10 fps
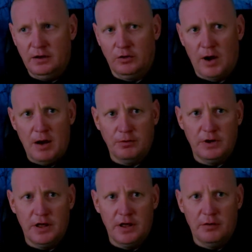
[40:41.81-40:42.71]
ground
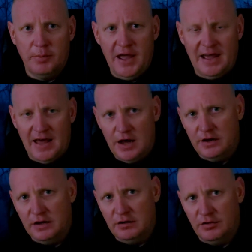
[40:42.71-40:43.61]
it up, and
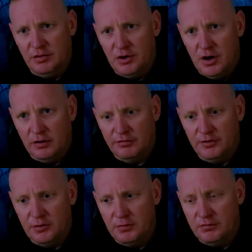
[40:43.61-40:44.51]
added it to the dog
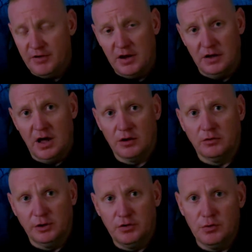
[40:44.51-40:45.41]
food and fed it not
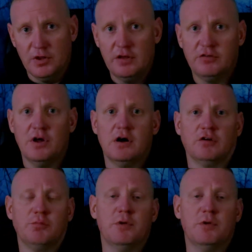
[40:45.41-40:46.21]
only to his dogs,